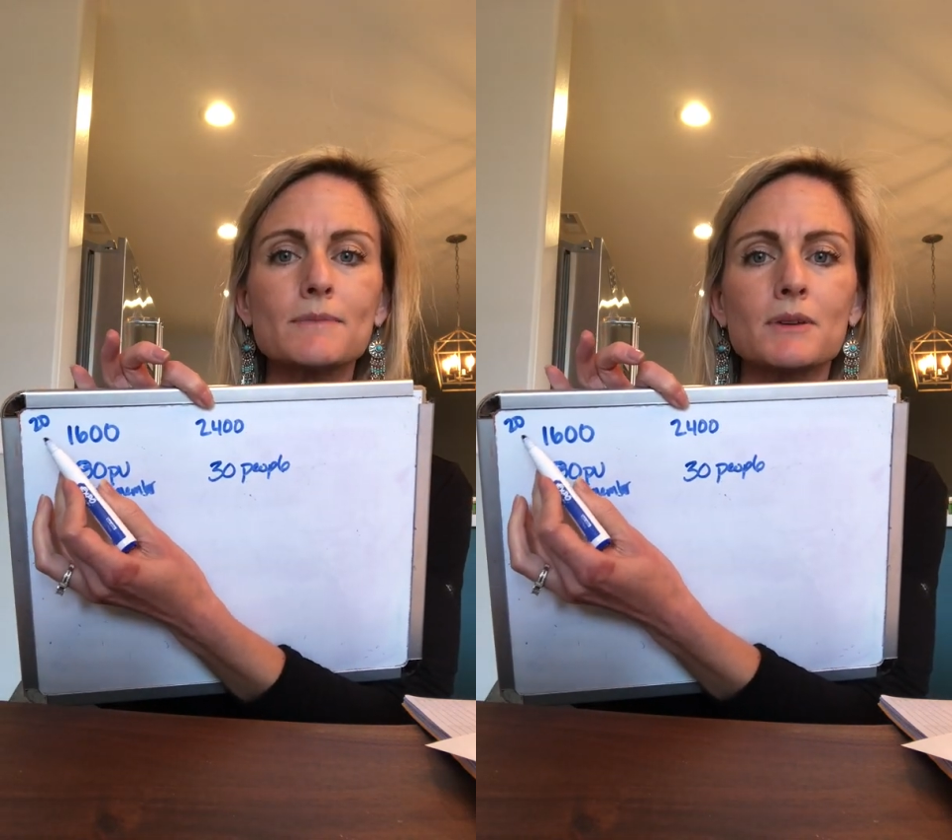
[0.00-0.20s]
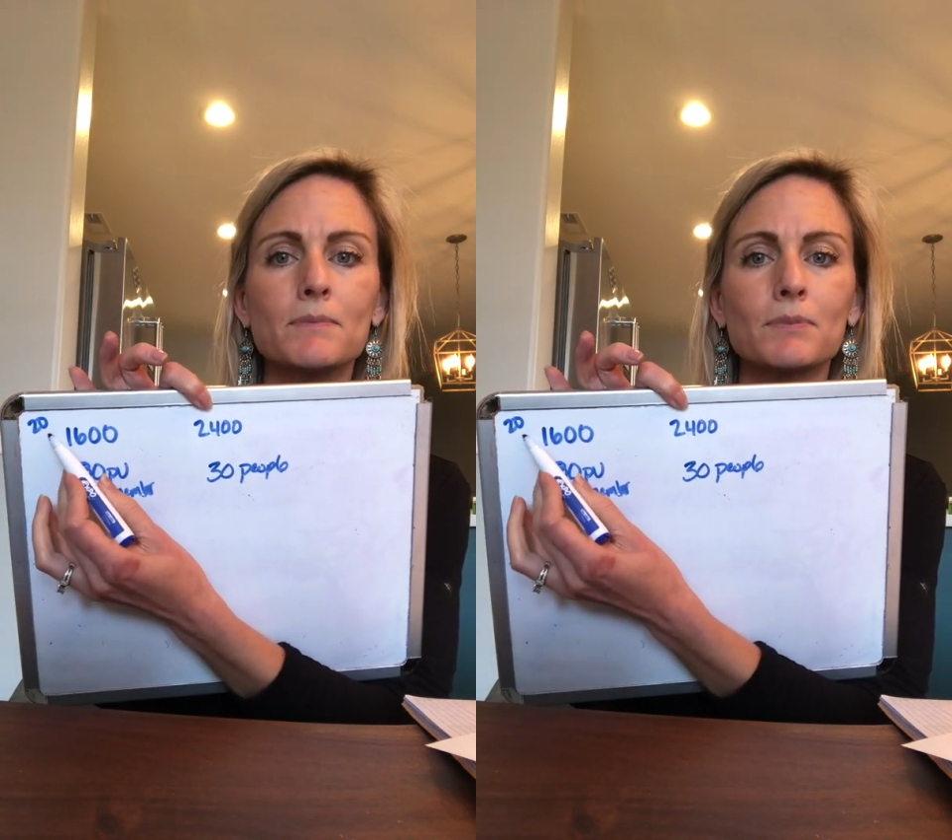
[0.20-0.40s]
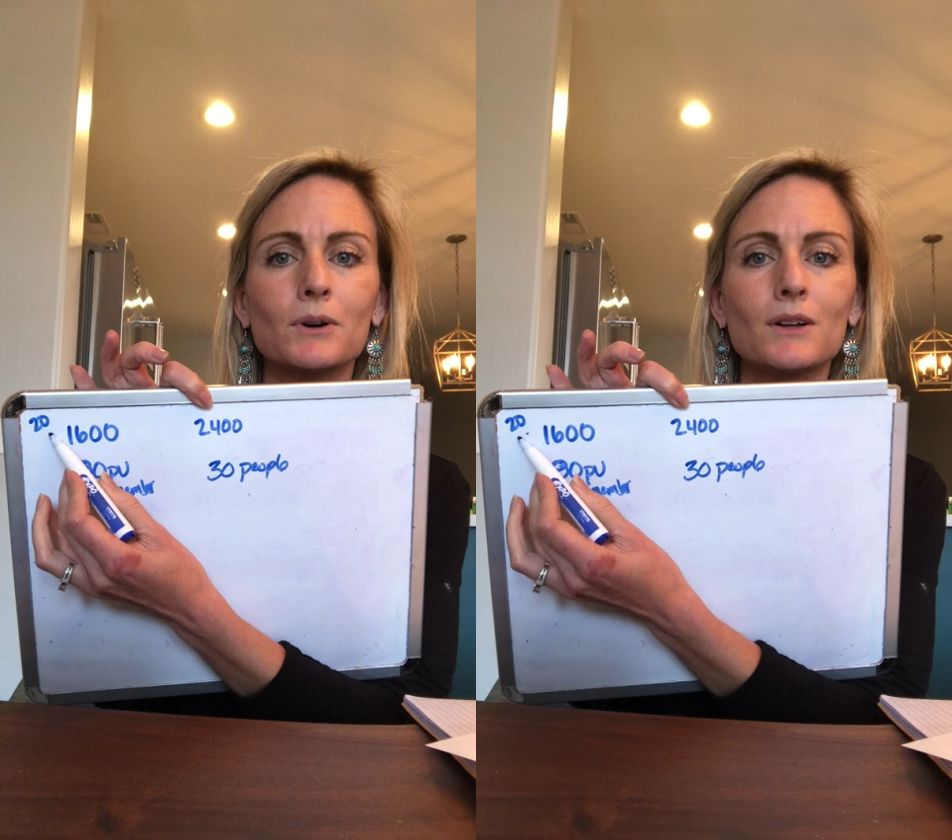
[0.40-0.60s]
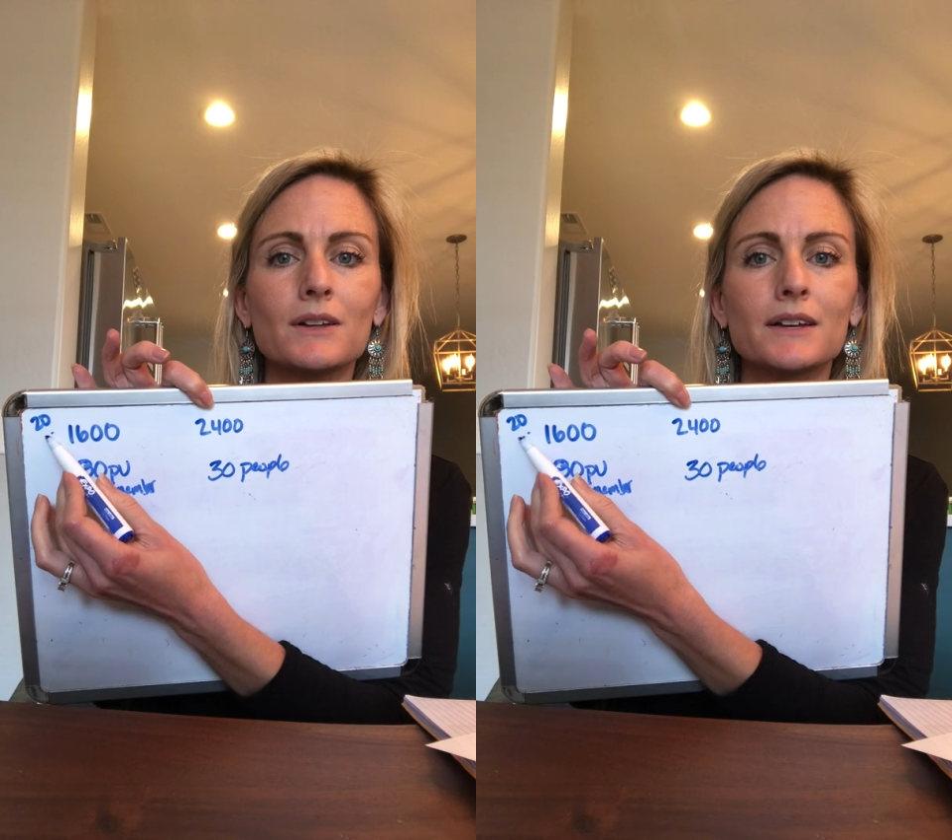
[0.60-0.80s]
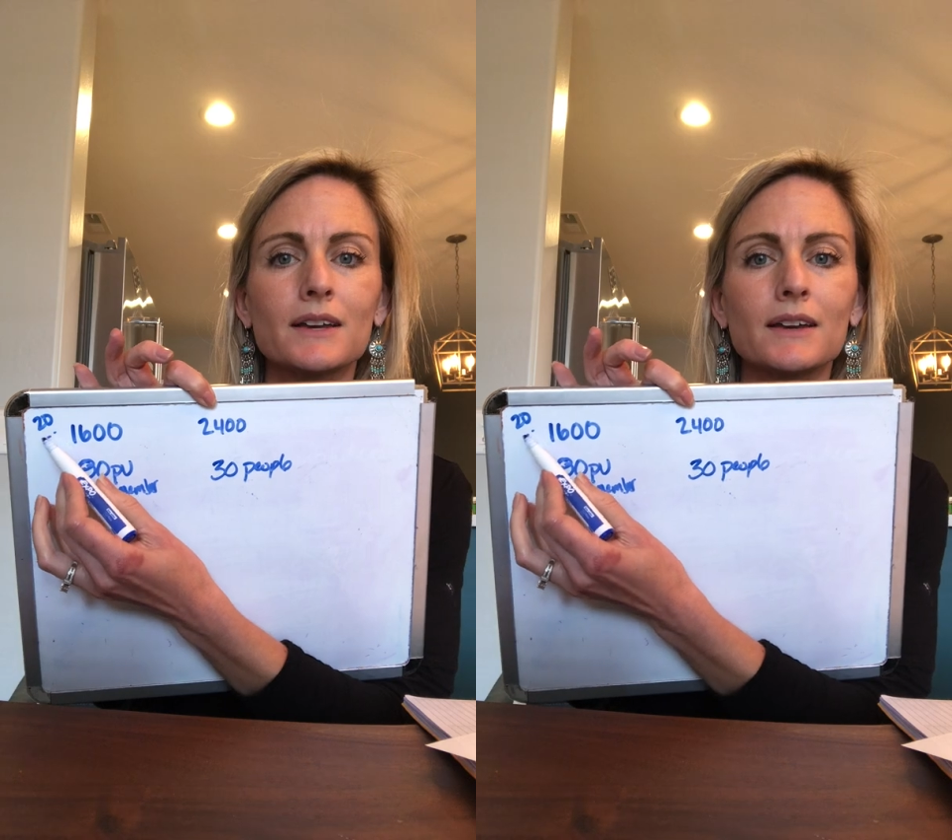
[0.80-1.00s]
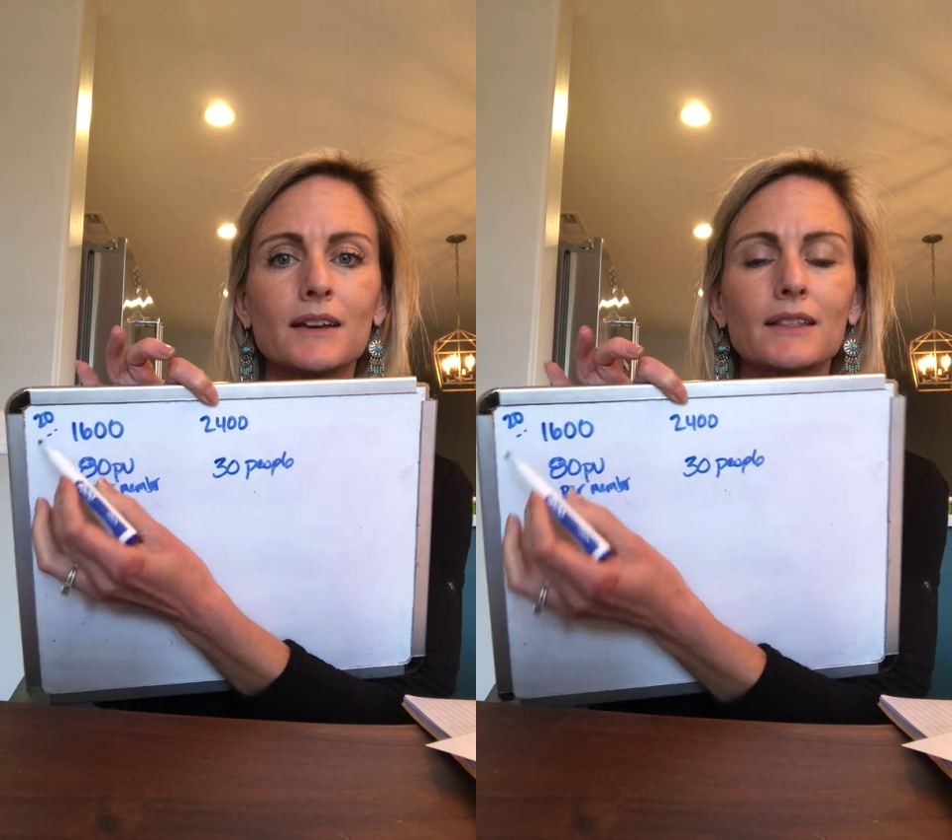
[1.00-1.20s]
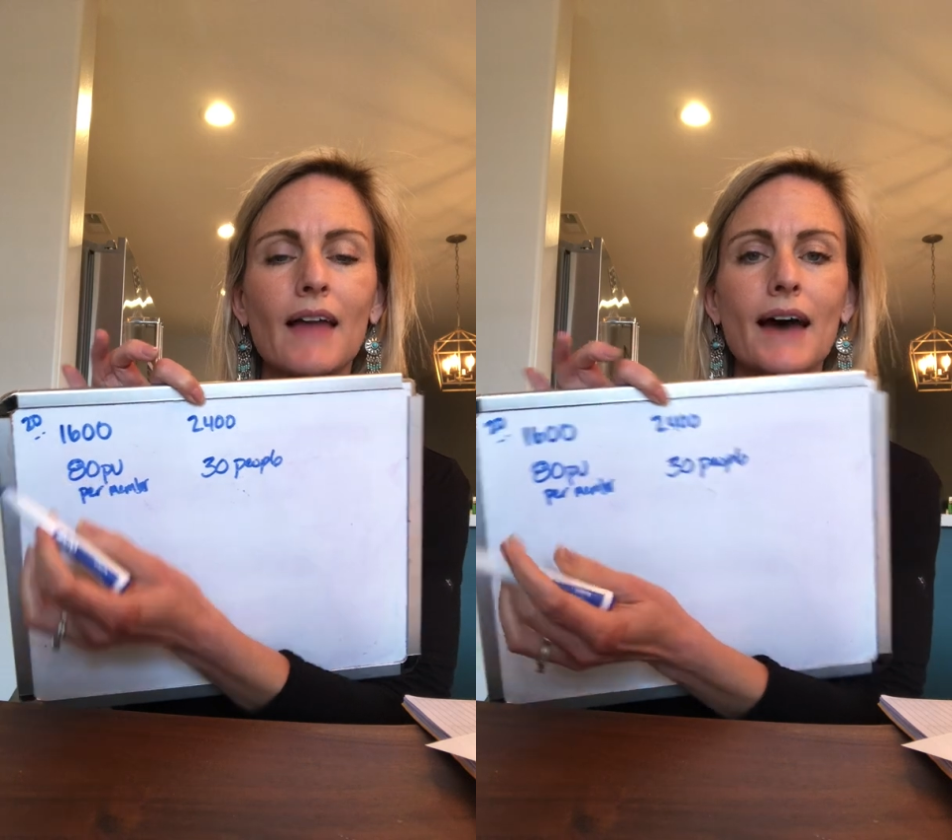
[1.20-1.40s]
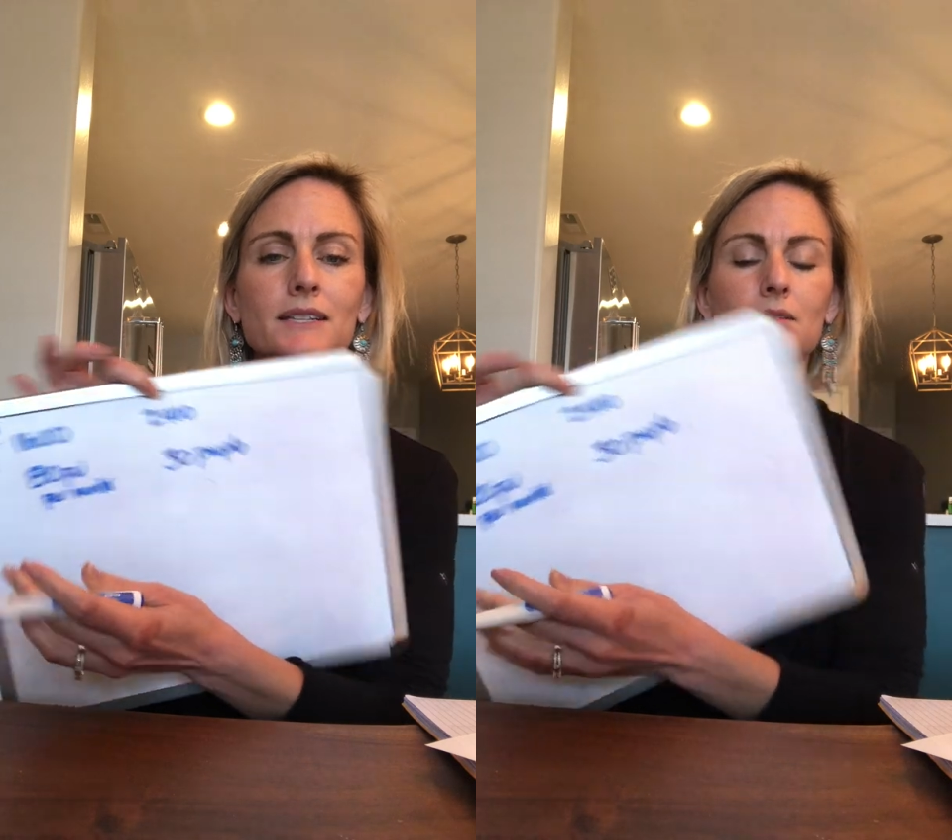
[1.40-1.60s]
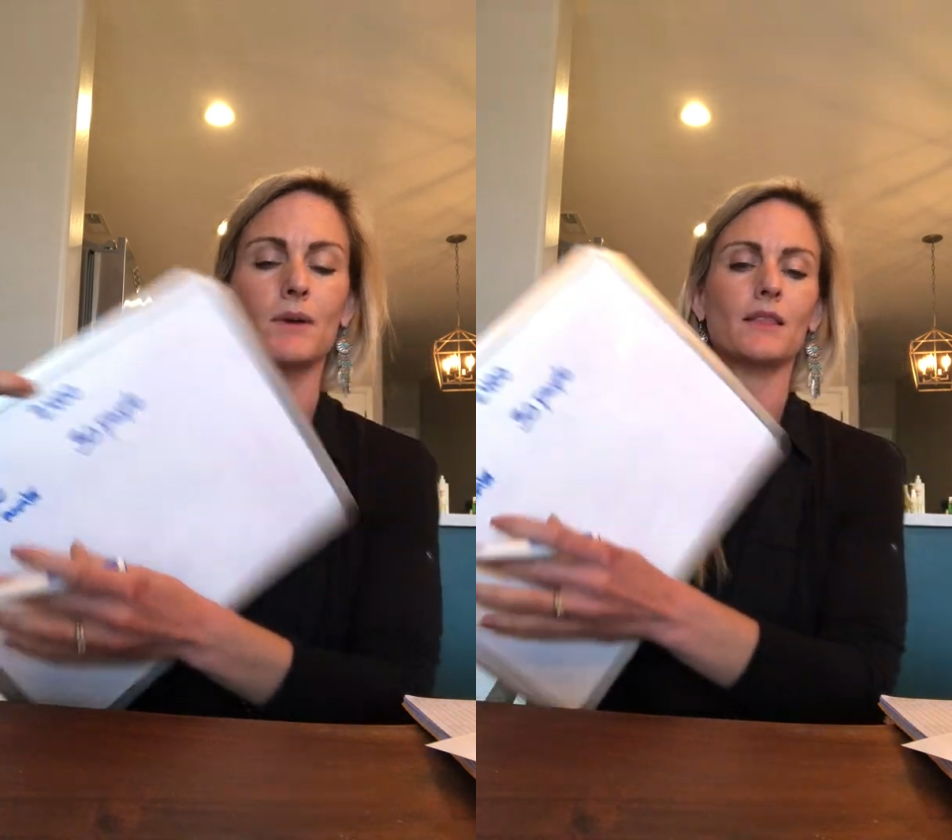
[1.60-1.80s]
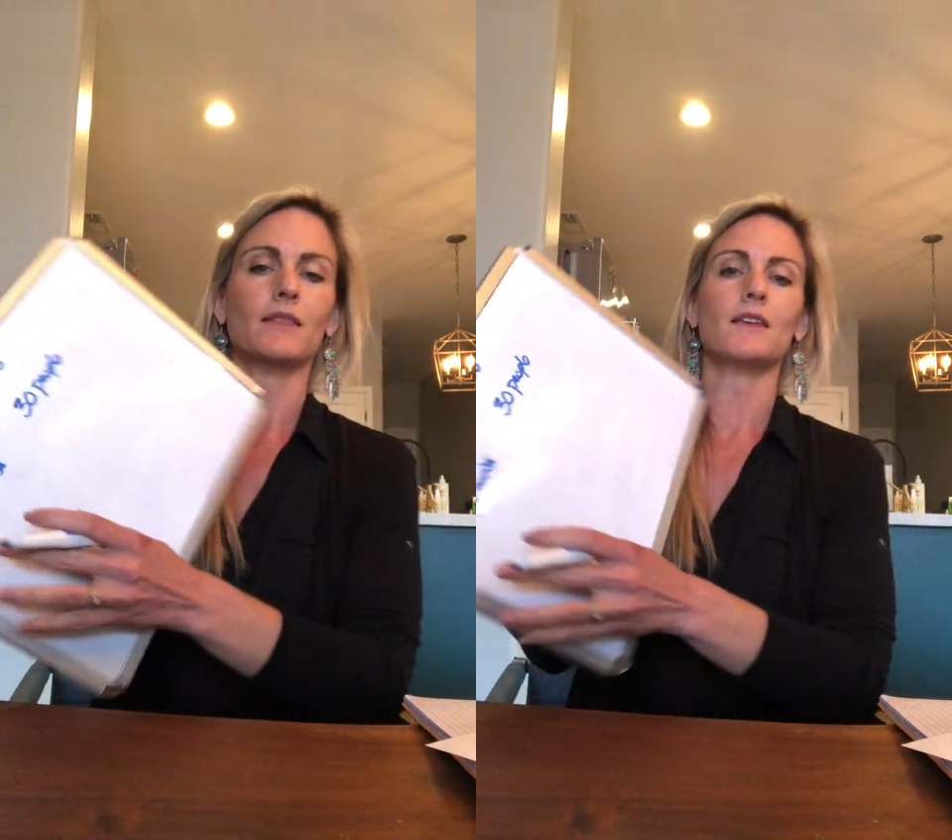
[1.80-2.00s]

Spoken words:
people last month.